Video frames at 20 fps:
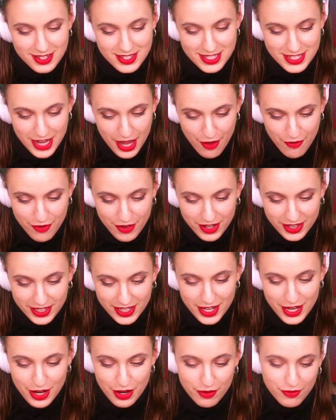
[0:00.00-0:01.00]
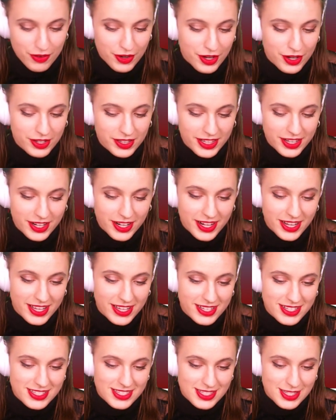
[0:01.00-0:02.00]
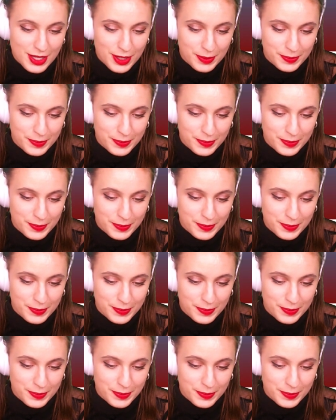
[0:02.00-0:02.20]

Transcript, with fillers: Definitely here for your lyrics.